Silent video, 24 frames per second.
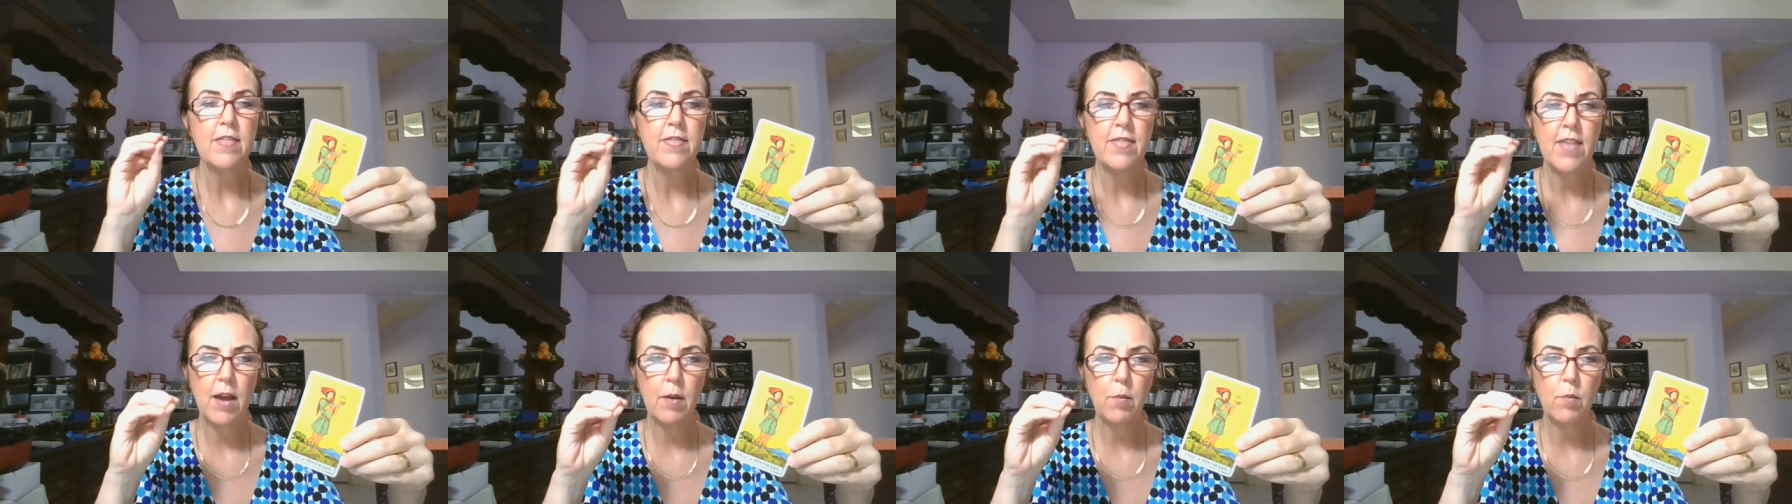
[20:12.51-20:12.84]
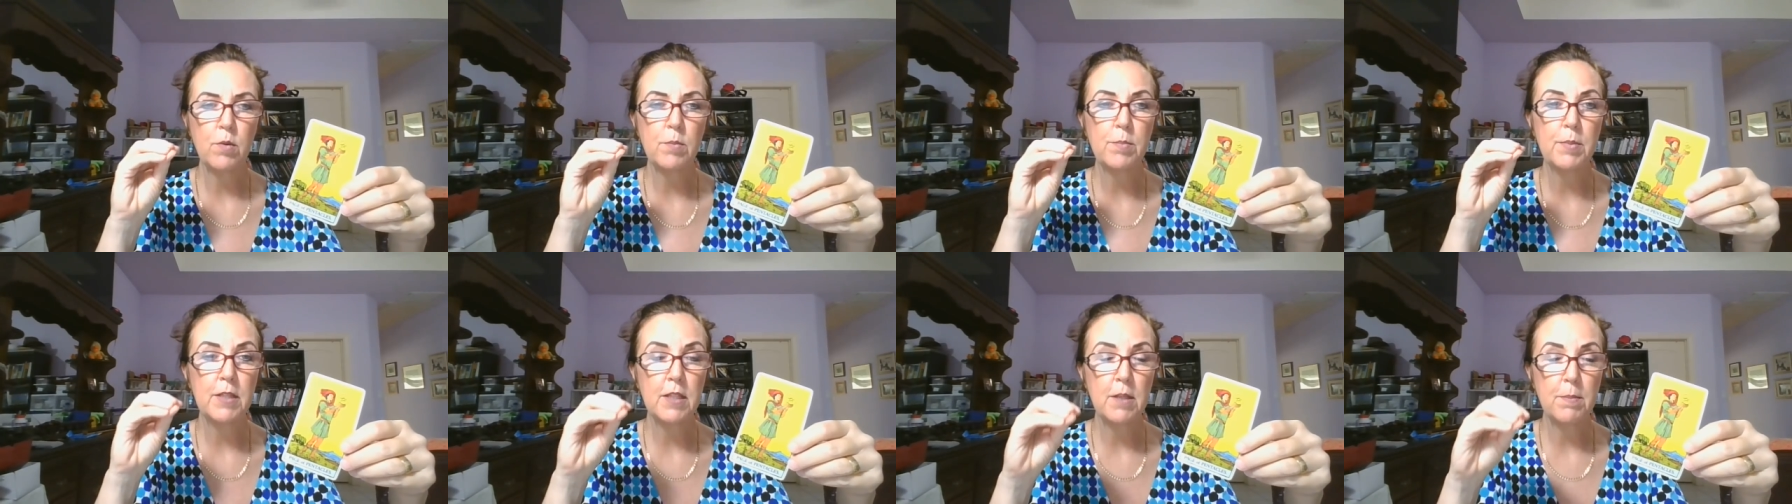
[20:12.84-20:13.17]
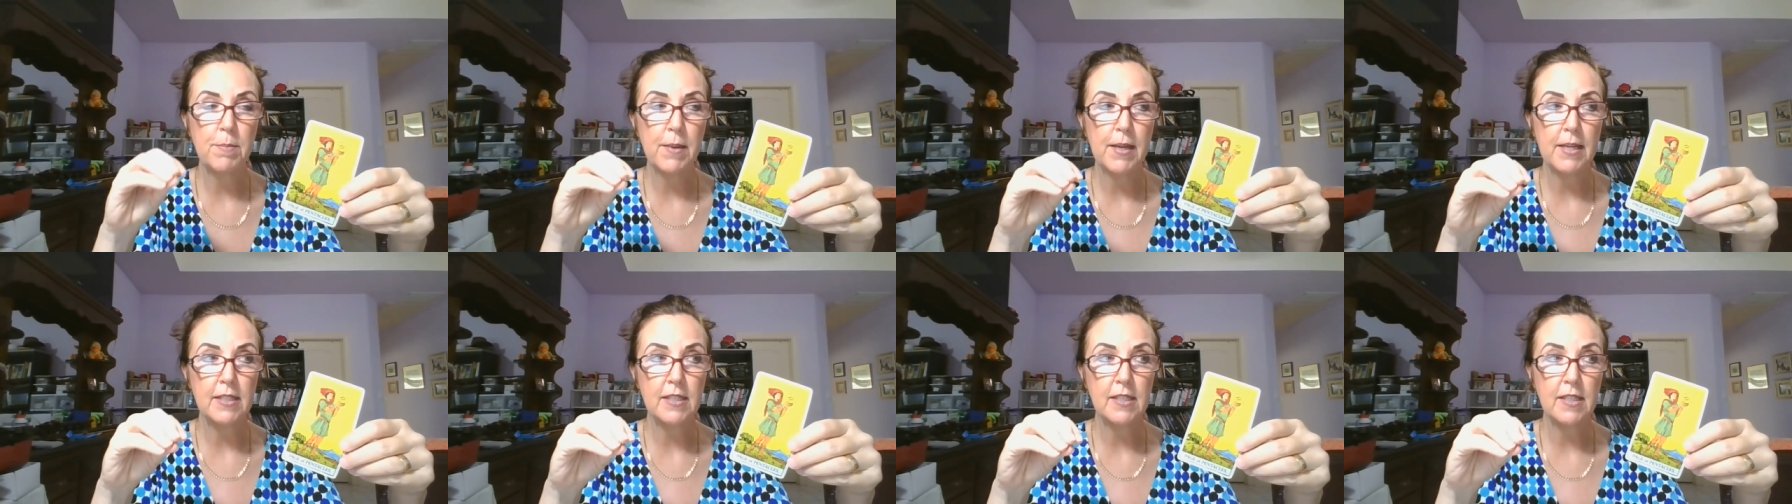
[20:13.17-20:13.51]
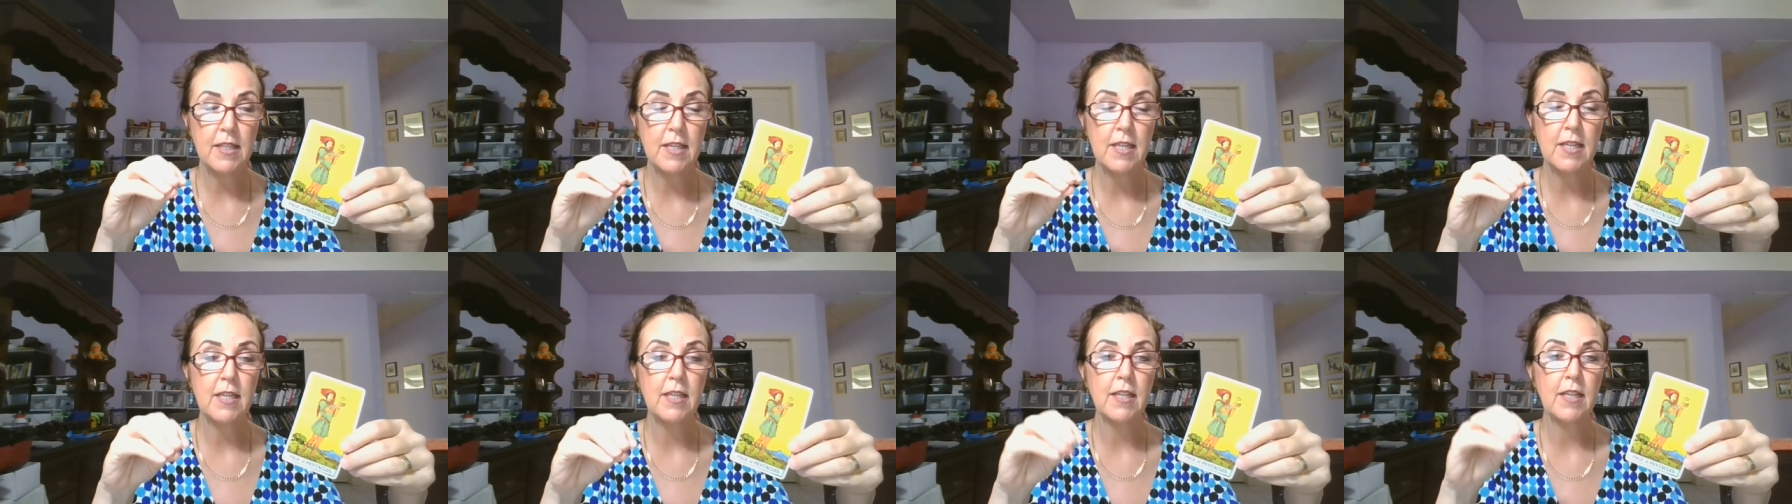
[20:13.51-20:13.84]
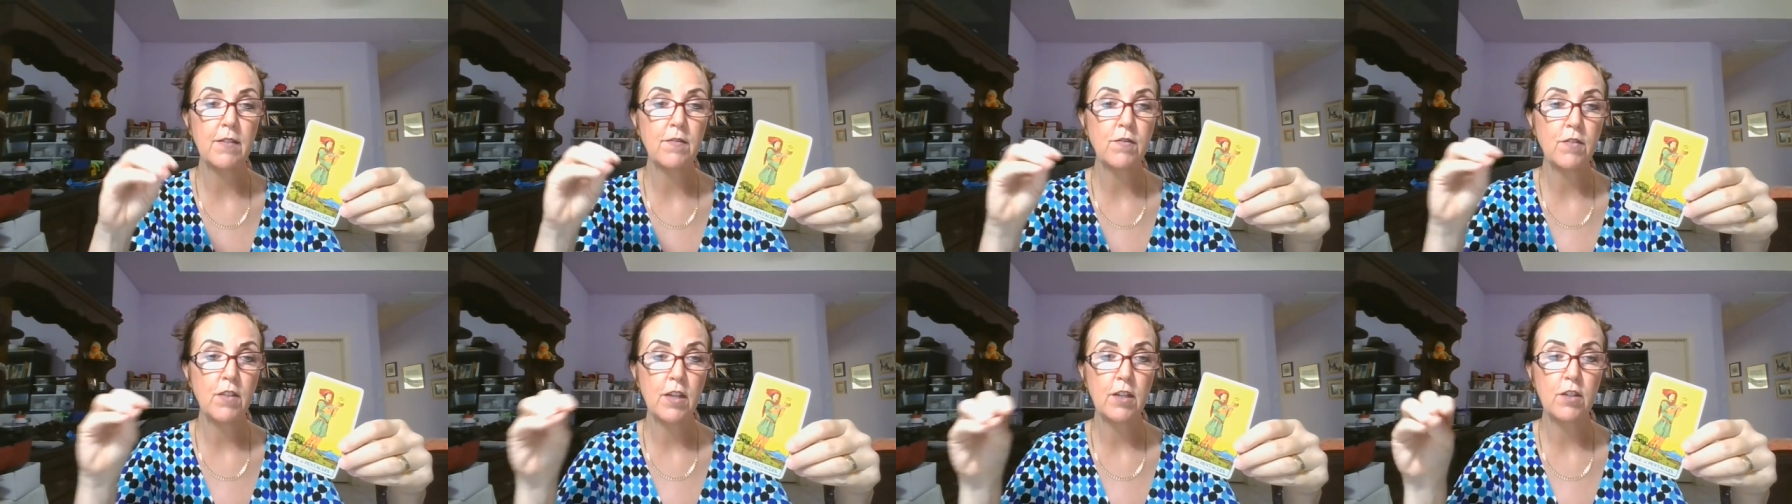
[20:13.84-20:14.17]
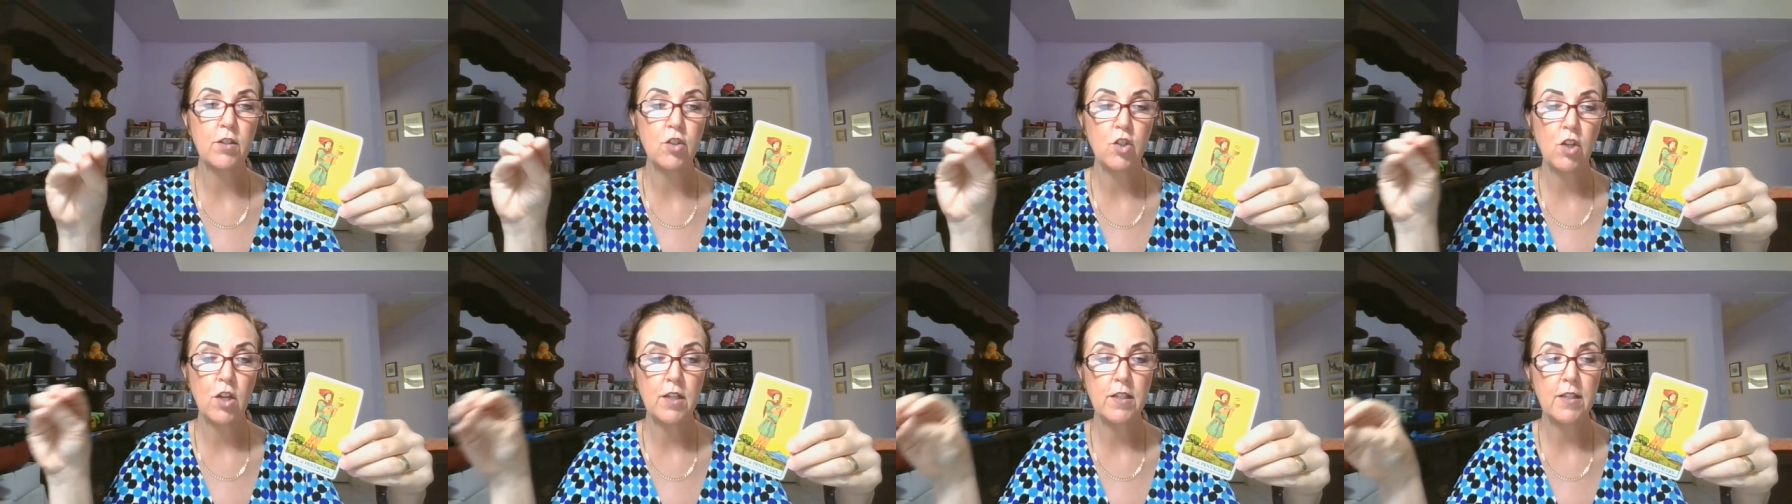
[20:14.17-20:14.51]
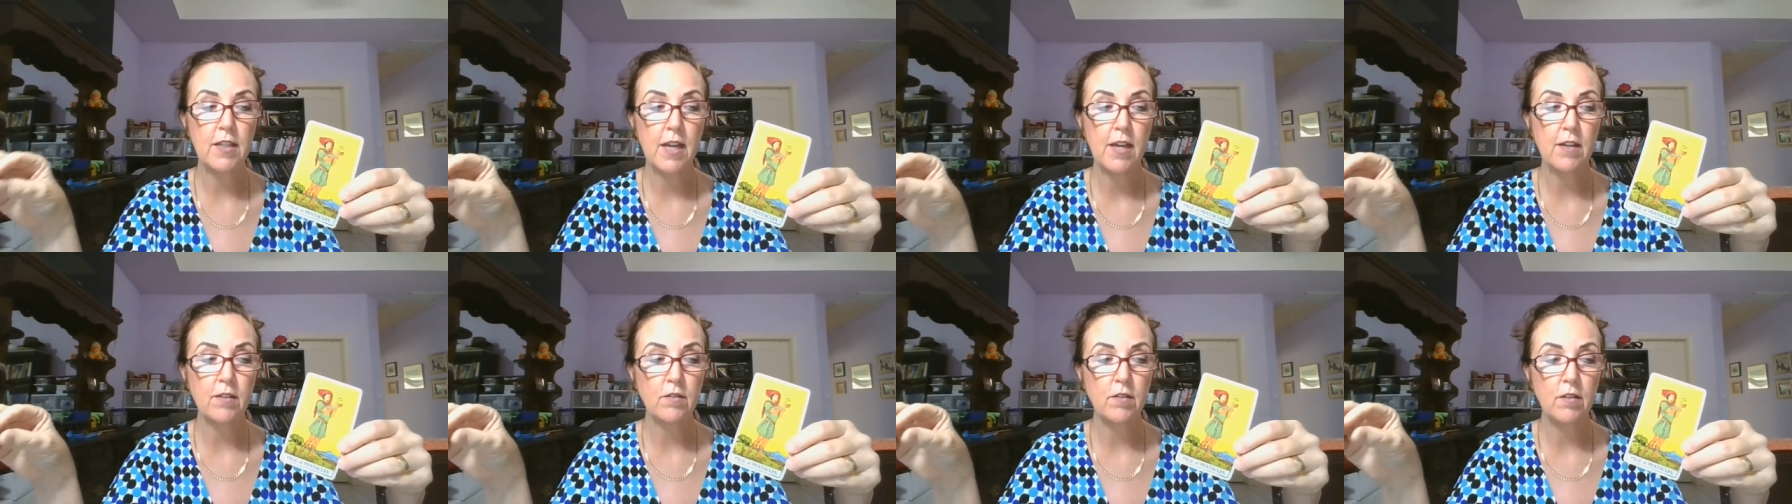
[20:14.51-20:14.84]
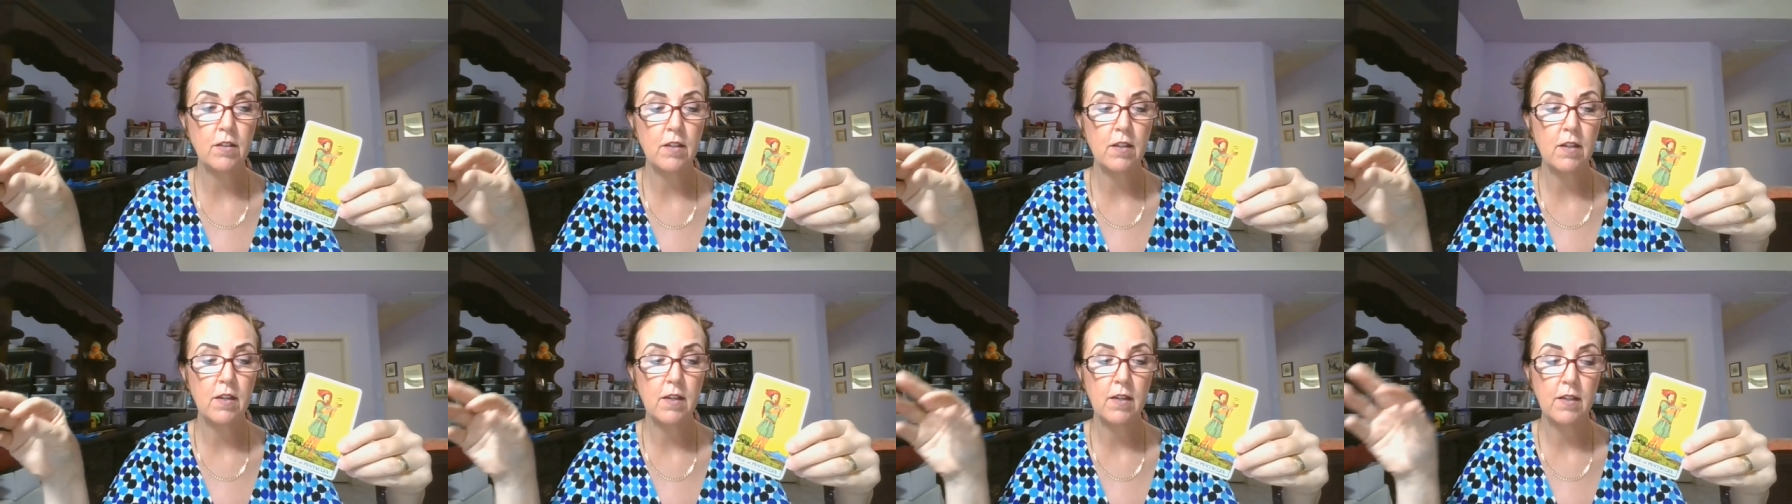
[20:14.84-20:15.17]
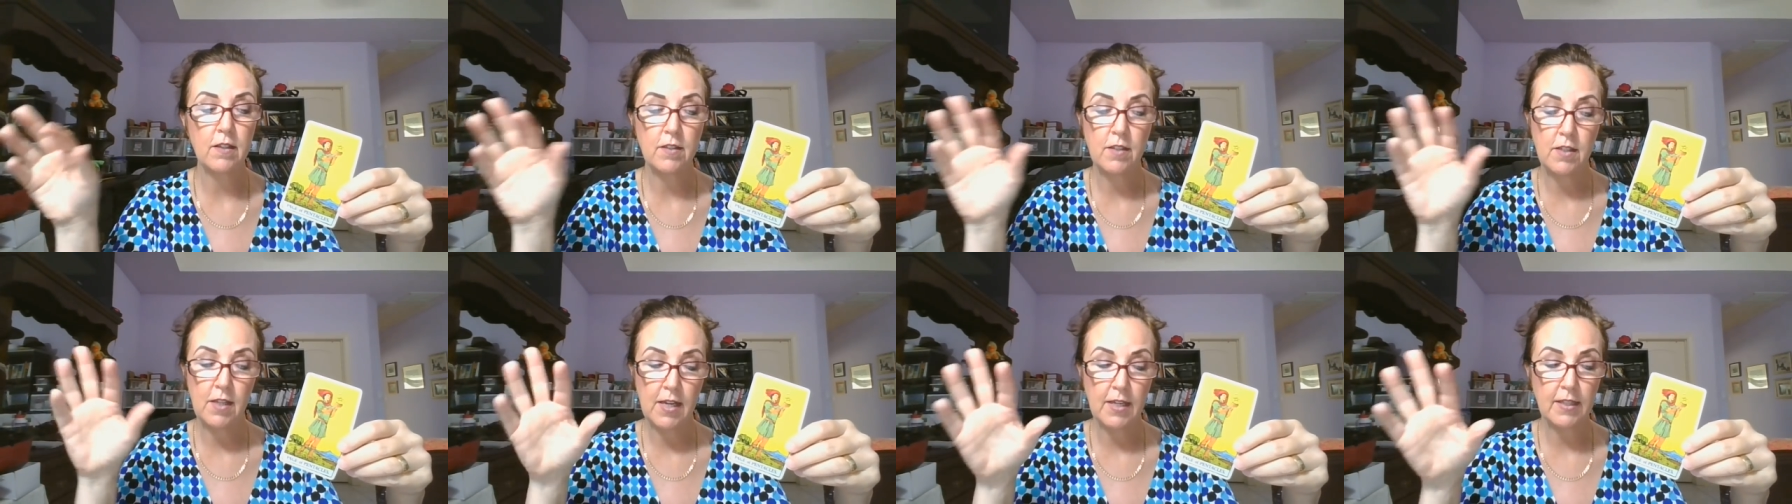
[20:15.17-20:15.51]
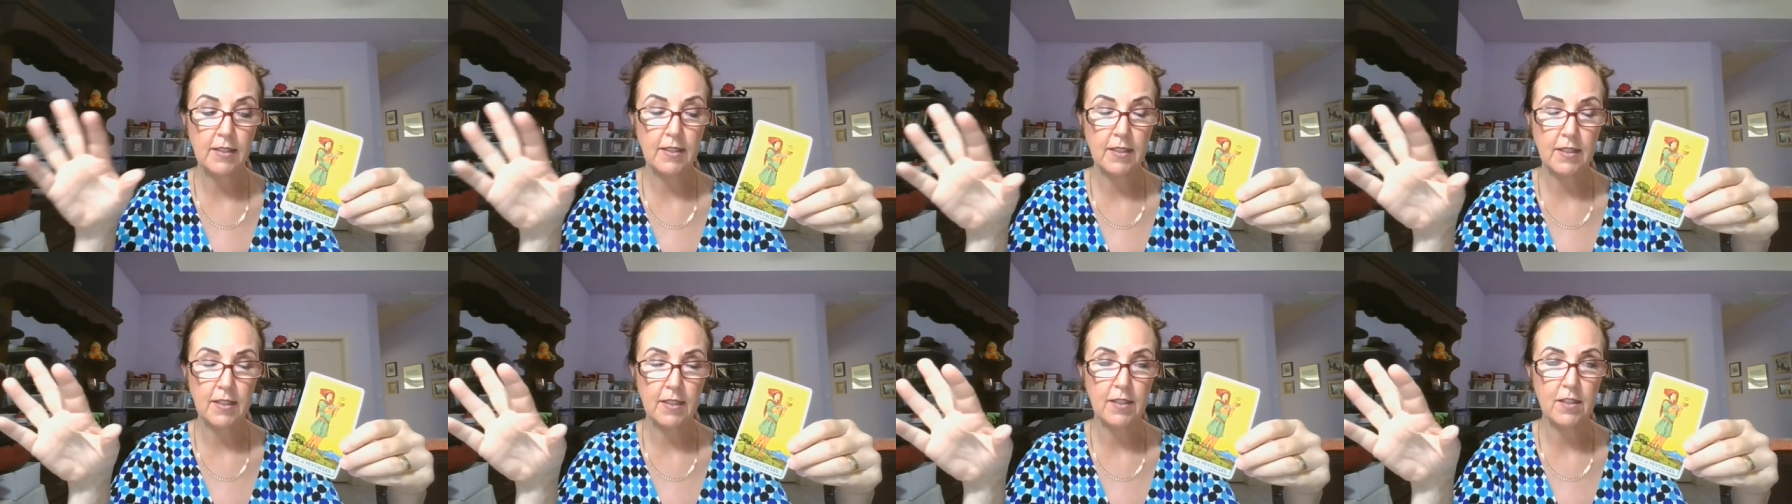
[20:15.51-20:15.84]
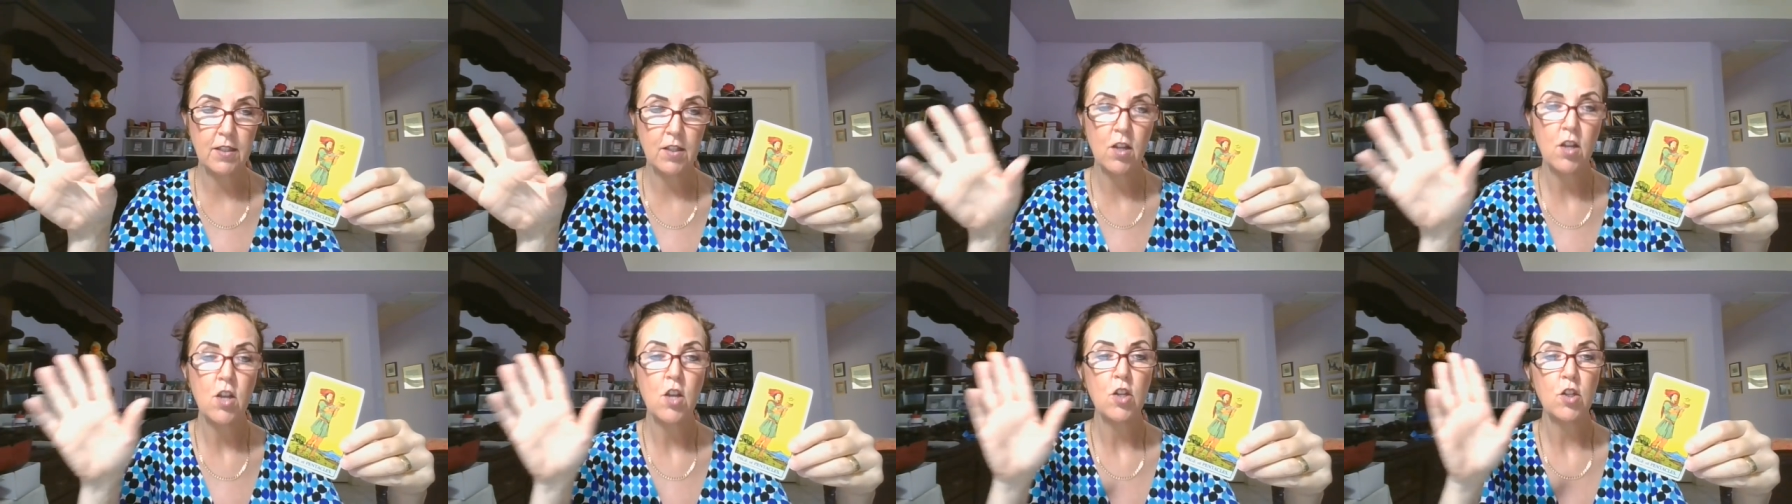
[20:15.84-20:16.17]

That would be the best thing if they shut down uh, Texas.